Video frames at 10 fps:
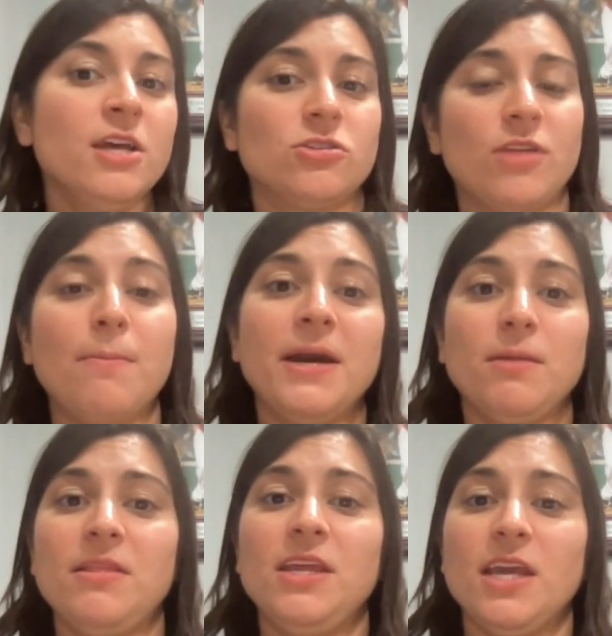So that might
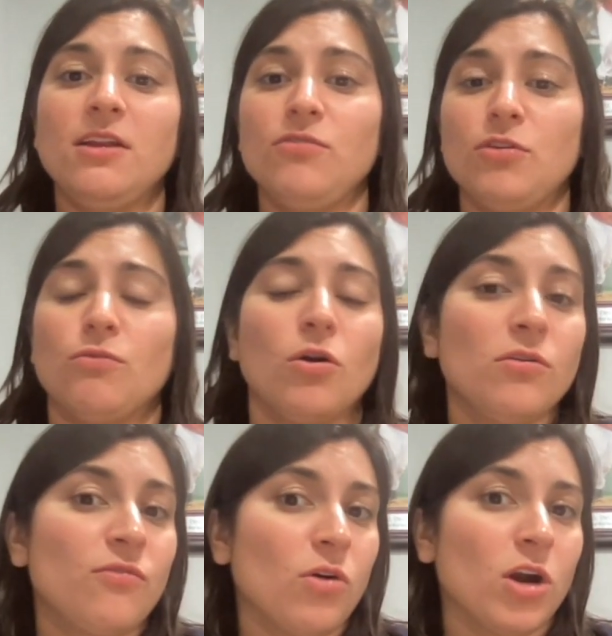have been the end of the
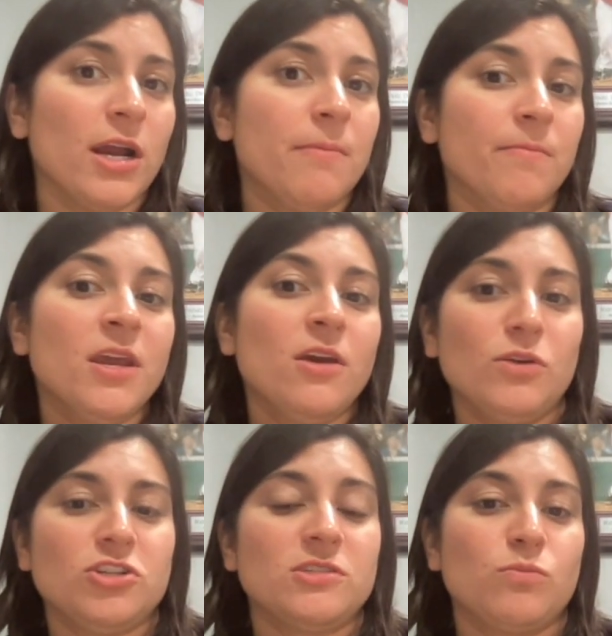road for him,
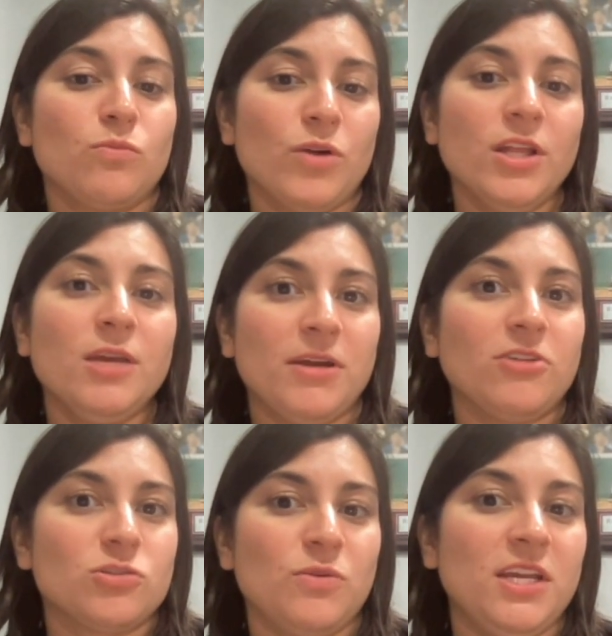which is really
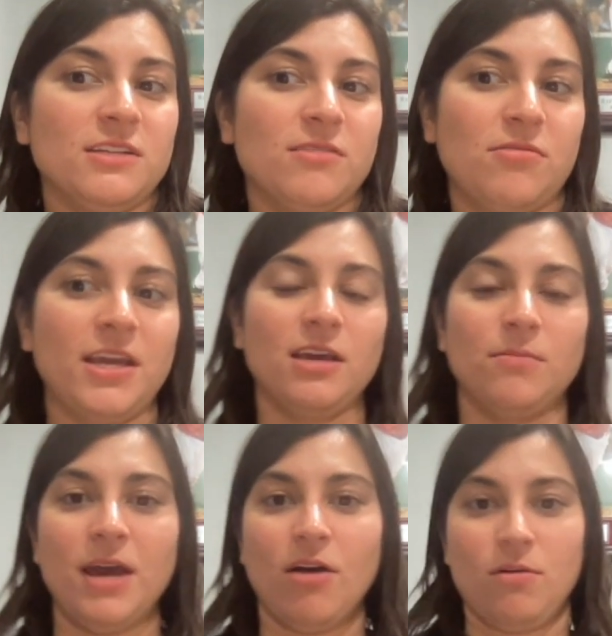bittersweet to think
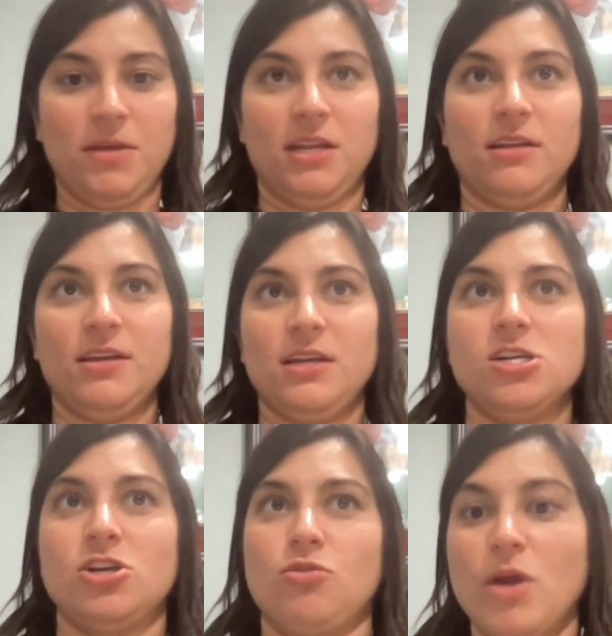about. I mean,
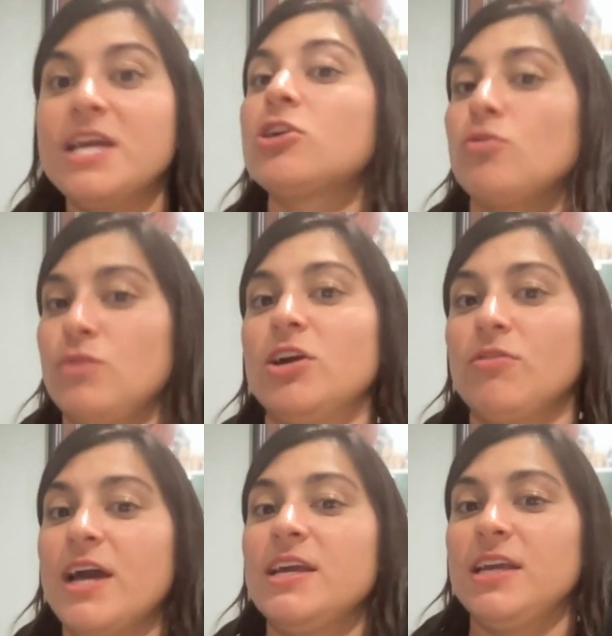a great
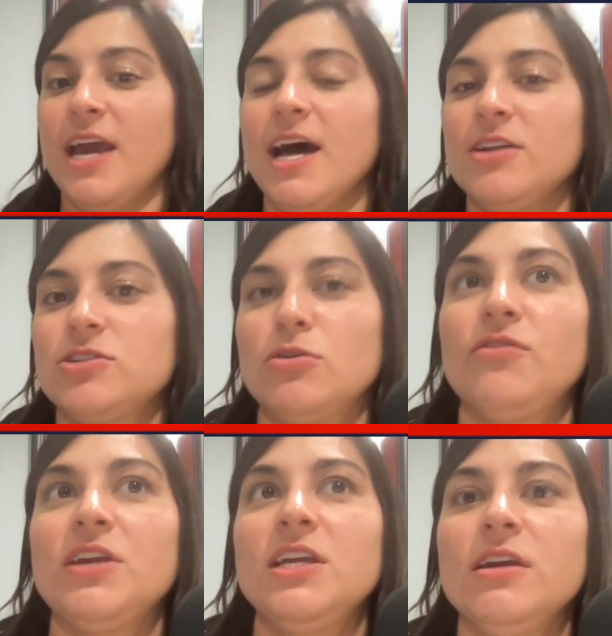career that he had. So
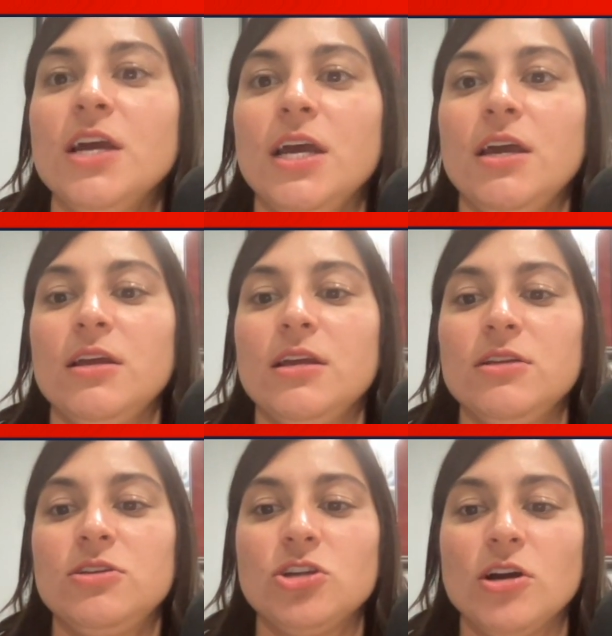if he
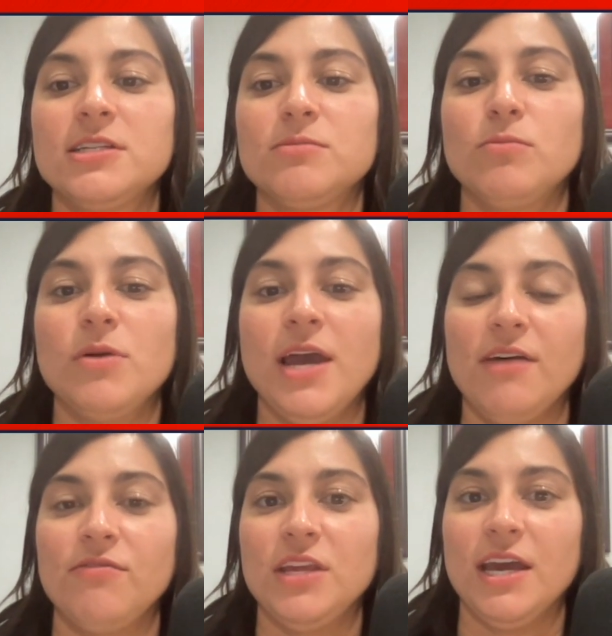does
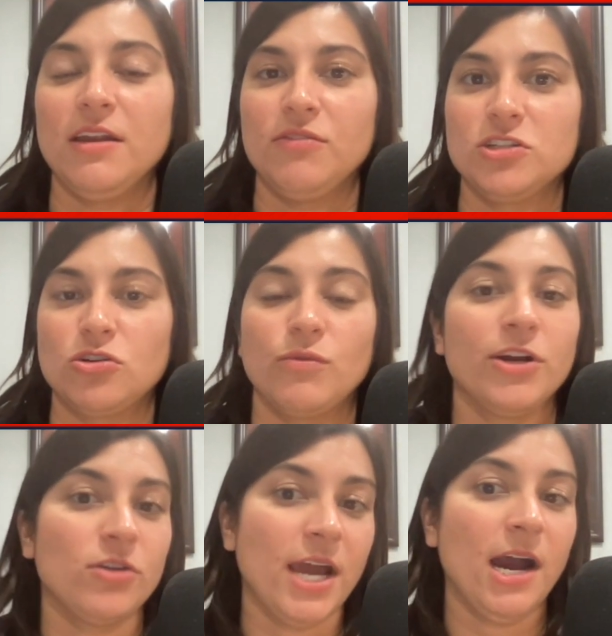have the end of his
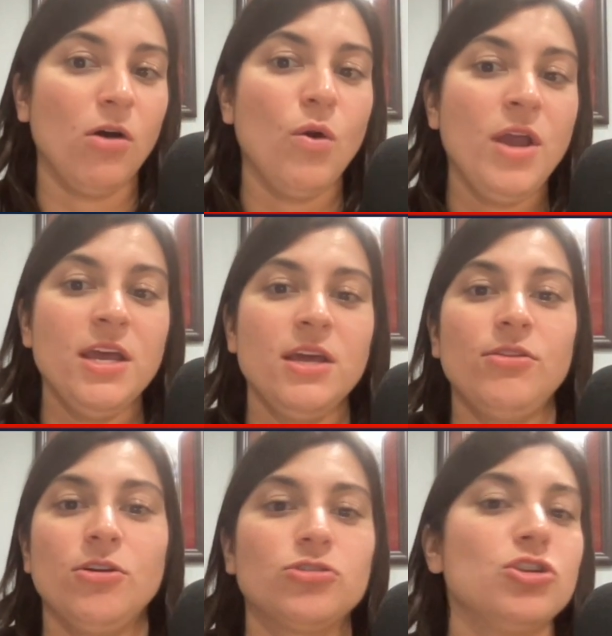career now,
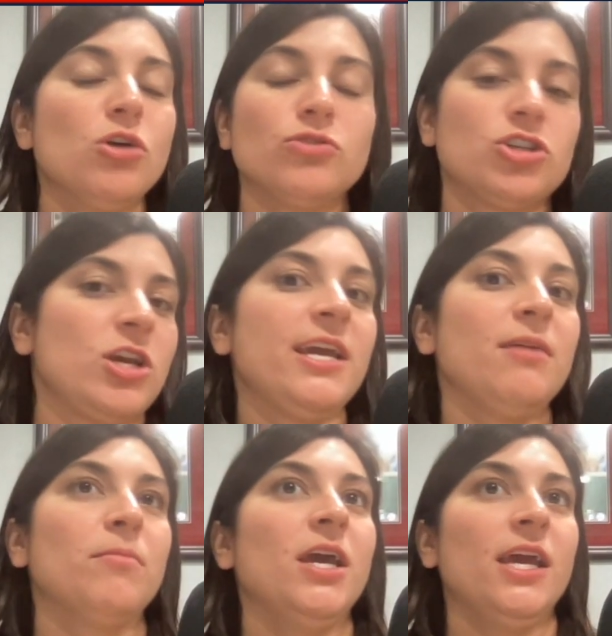there's no
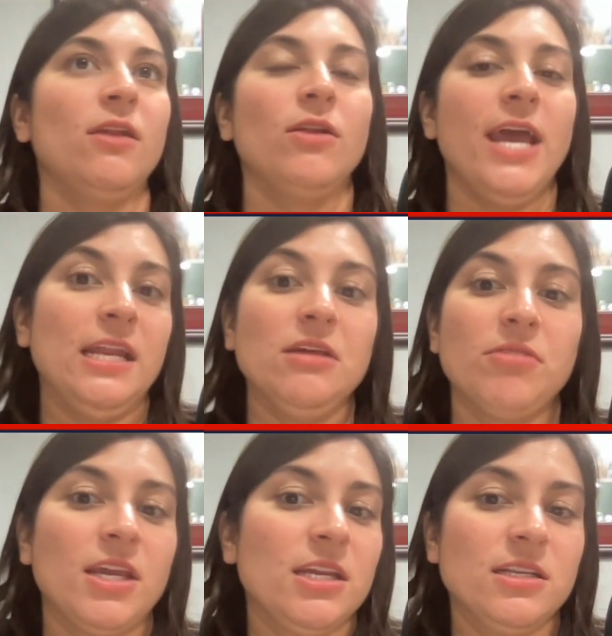shame in
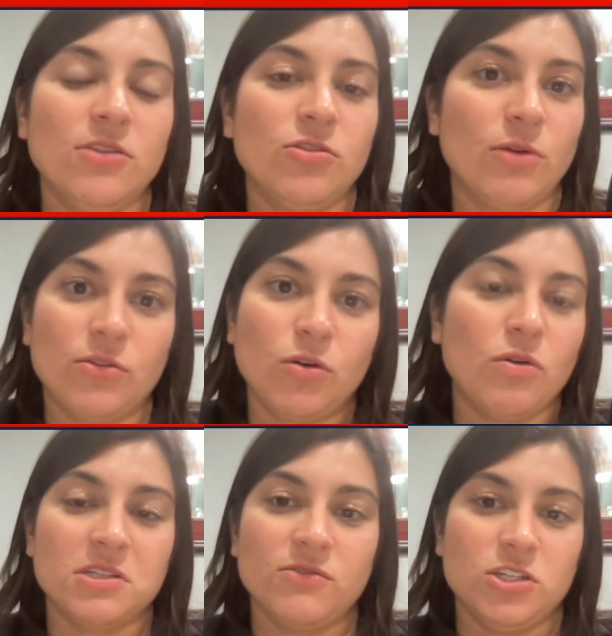anything he did throughout the
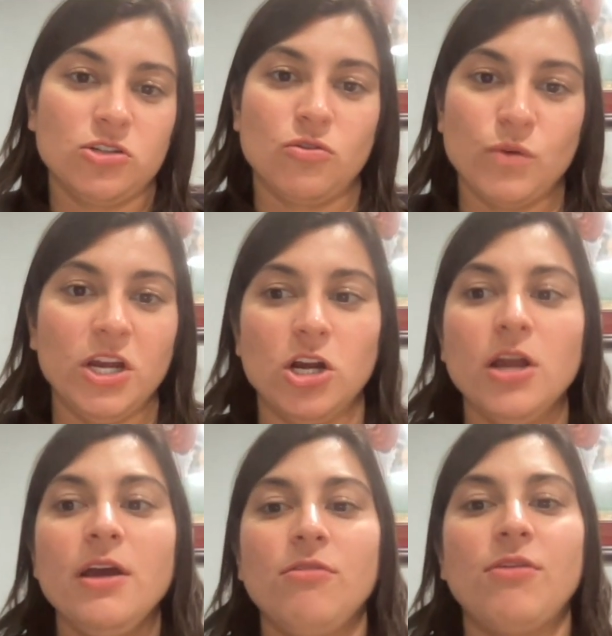course of his
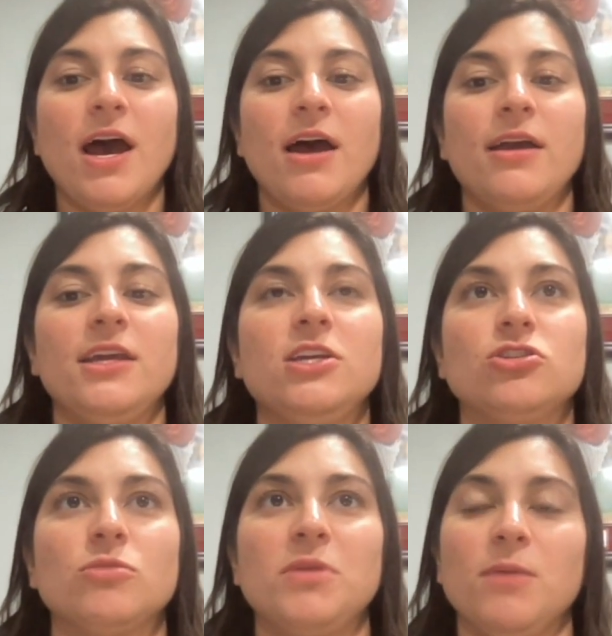career that he
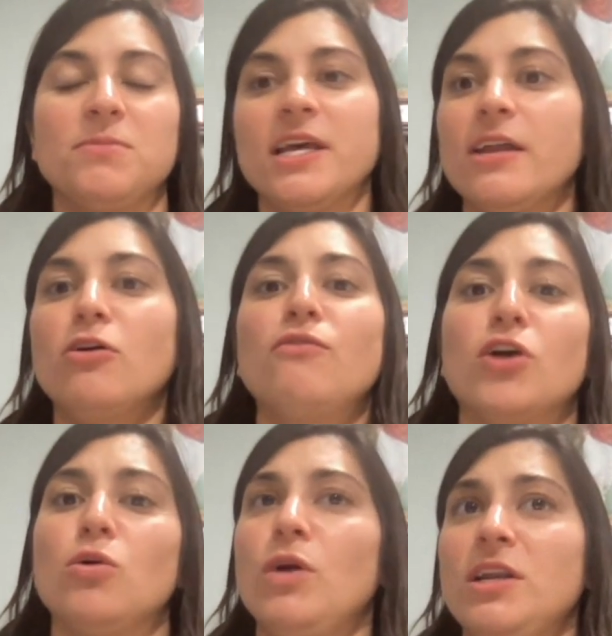should be upset
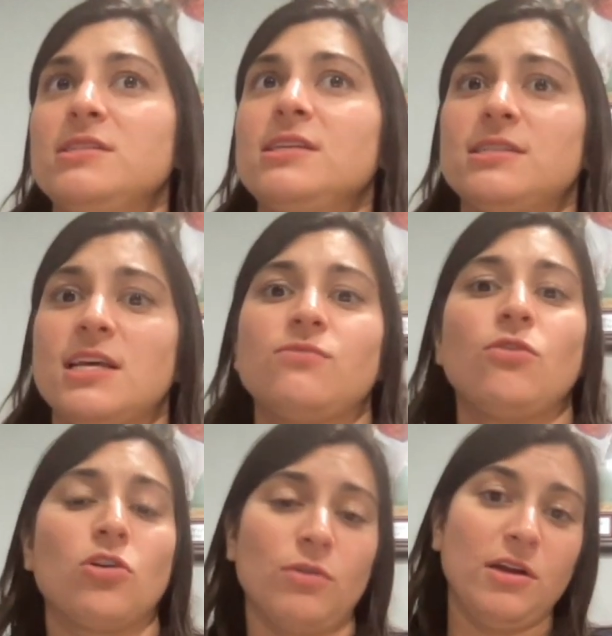over. What a
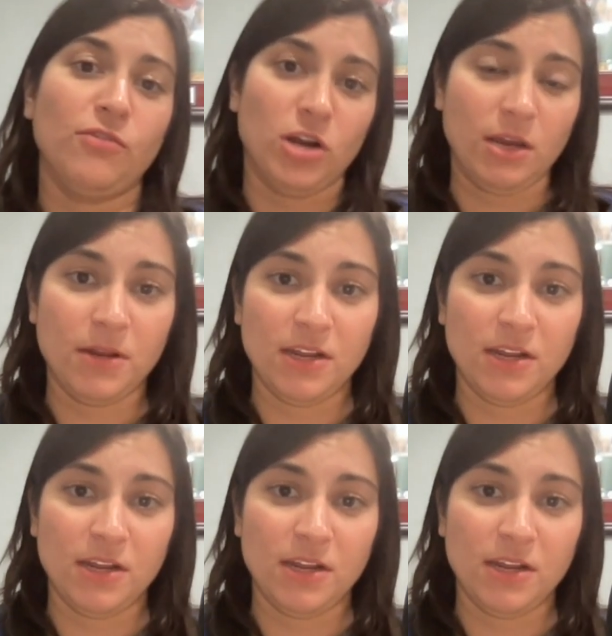successful career for him.